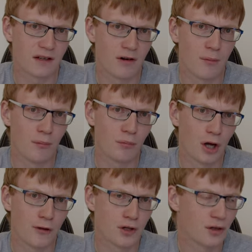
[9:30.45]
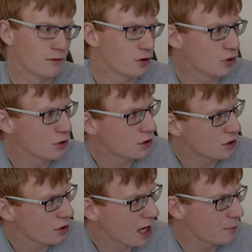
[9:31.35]
From others' reviews,
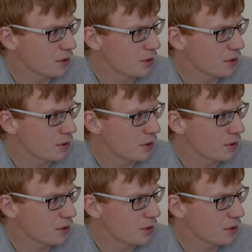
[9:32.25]
there had